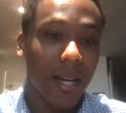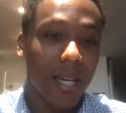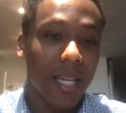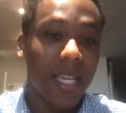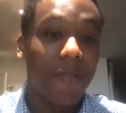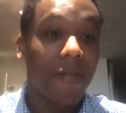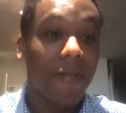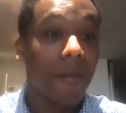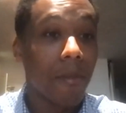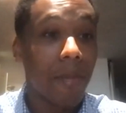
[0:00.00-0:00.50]

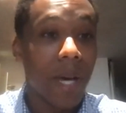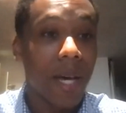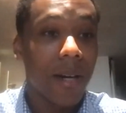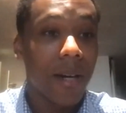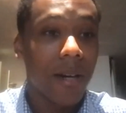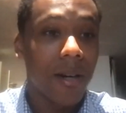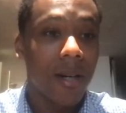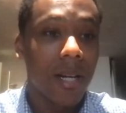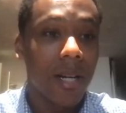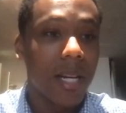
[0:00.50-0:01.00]
even
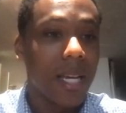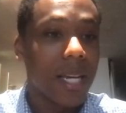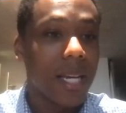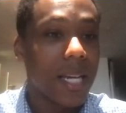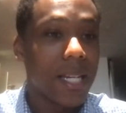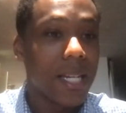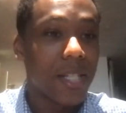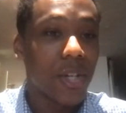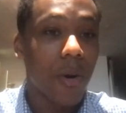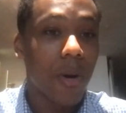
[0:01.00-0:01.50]
better
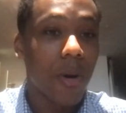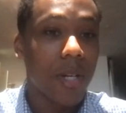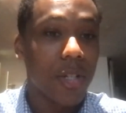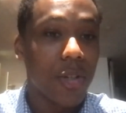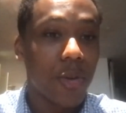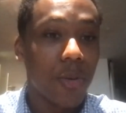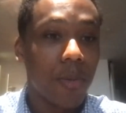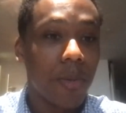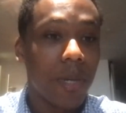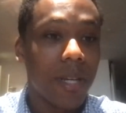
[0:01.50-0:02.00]
is going
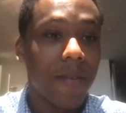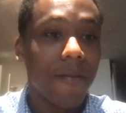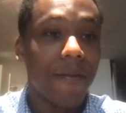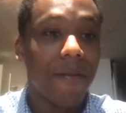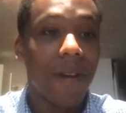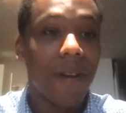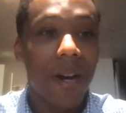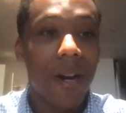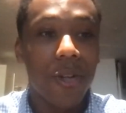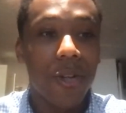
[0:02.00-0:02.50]
to be
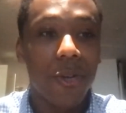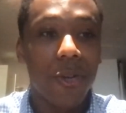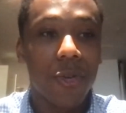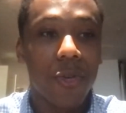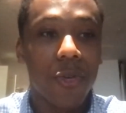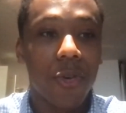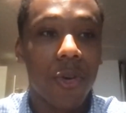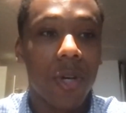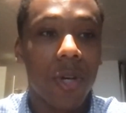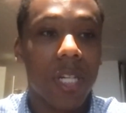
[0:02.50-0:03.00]
very
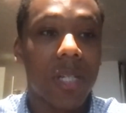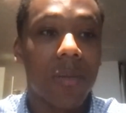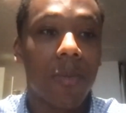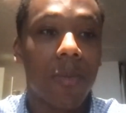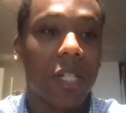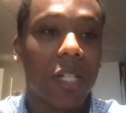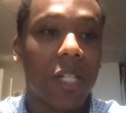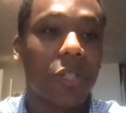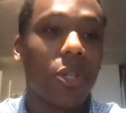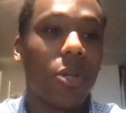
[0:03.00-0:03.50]
useful,
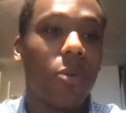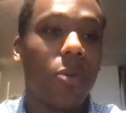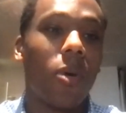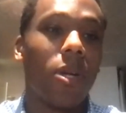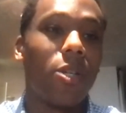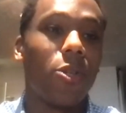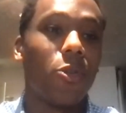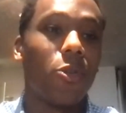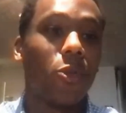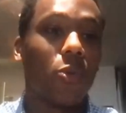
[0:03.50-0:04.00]
especially
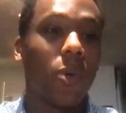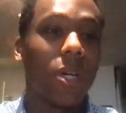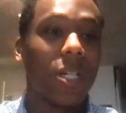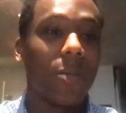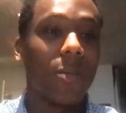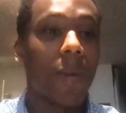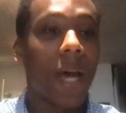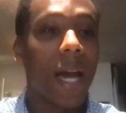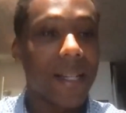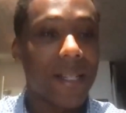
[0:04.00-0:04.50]
when you
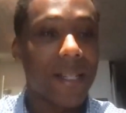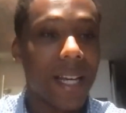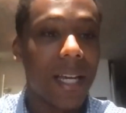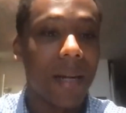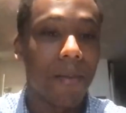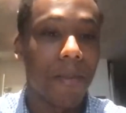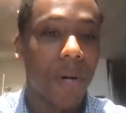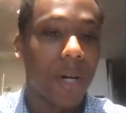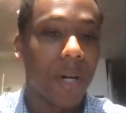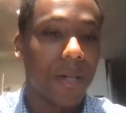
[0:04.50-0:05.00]
switch back to
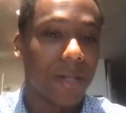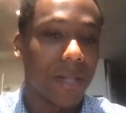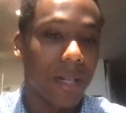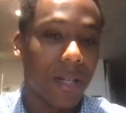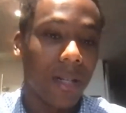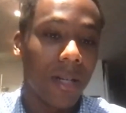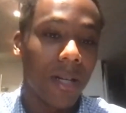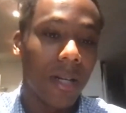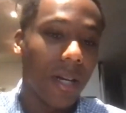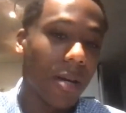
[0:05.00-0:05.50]
in
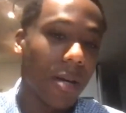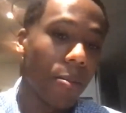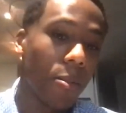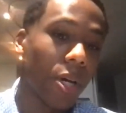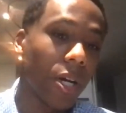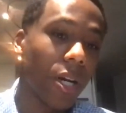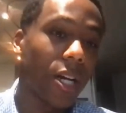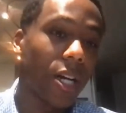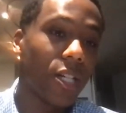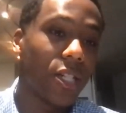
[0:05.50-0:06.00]
person,
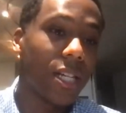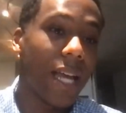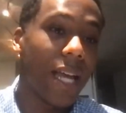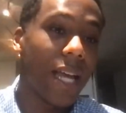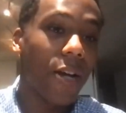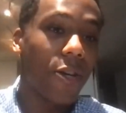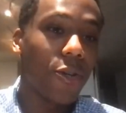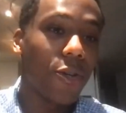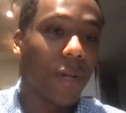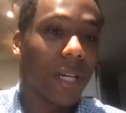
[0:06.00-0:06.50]
because
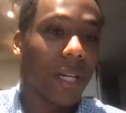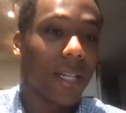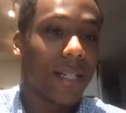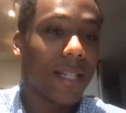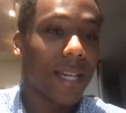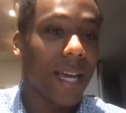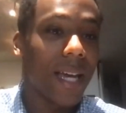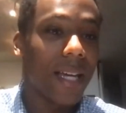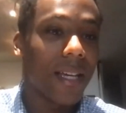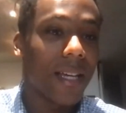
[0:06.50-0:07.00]
now you can
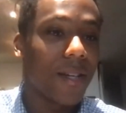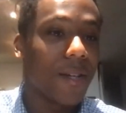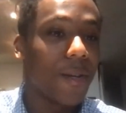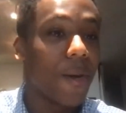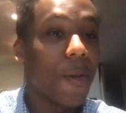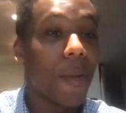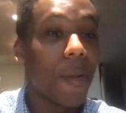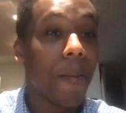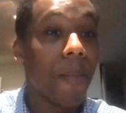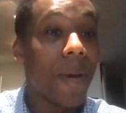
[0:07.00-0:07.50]
take,
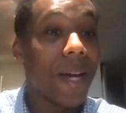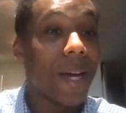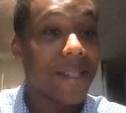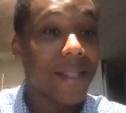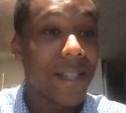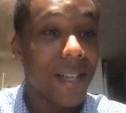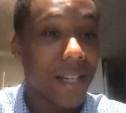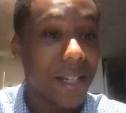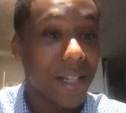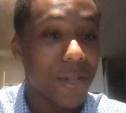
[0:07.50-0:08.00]
the
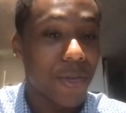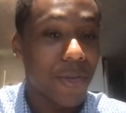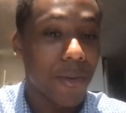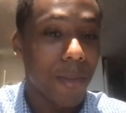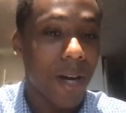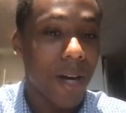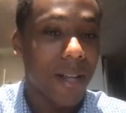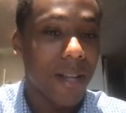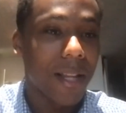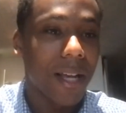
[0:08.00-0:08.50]
best things from
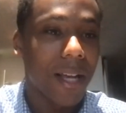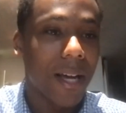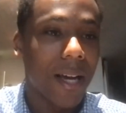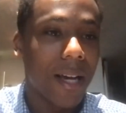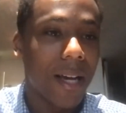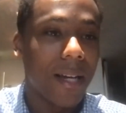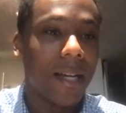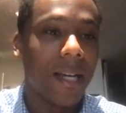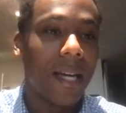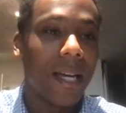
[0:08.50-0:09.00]

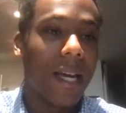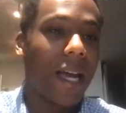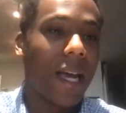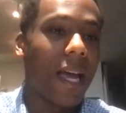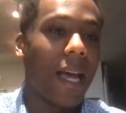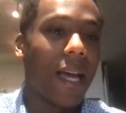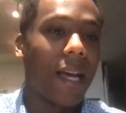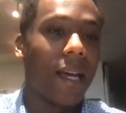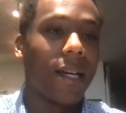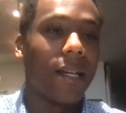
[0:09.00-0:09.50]
online
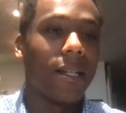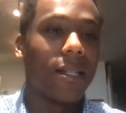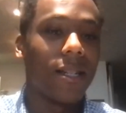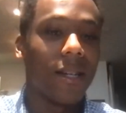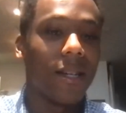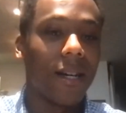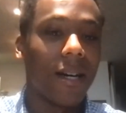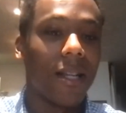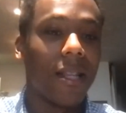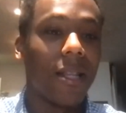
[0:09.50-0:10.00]
and
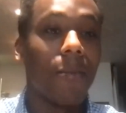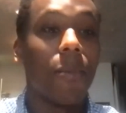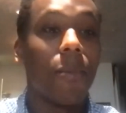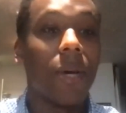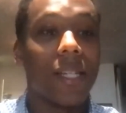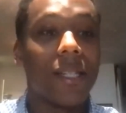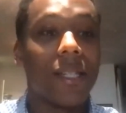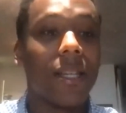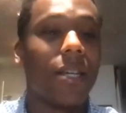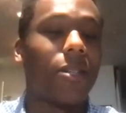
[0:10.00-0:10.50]
the
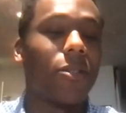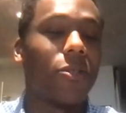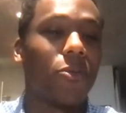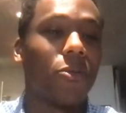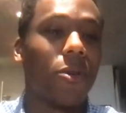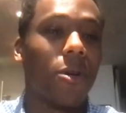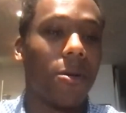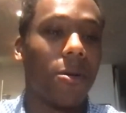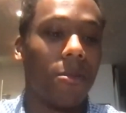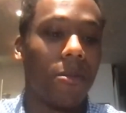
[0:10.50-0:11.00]
best things
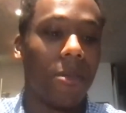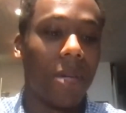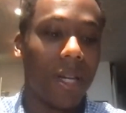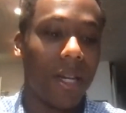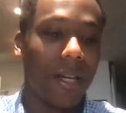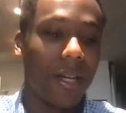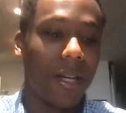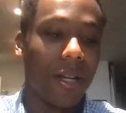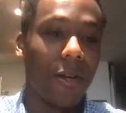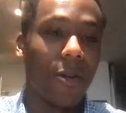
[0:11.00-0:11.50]
from,
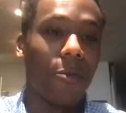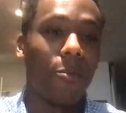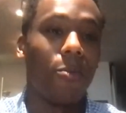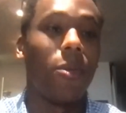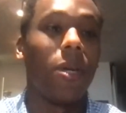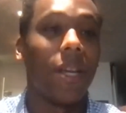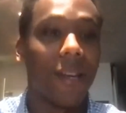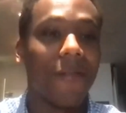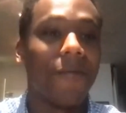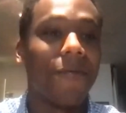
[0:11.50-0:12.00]

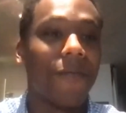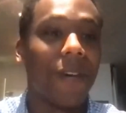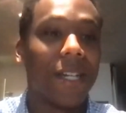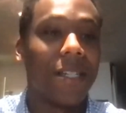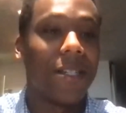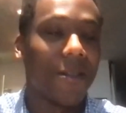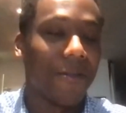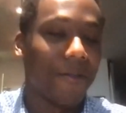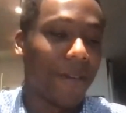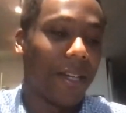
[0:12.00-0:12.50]
being
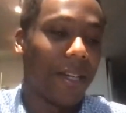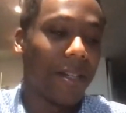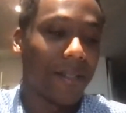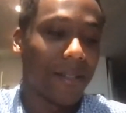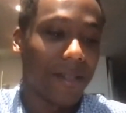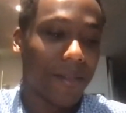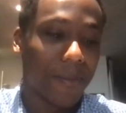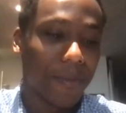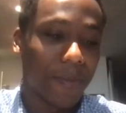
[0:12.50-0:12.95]
face to face.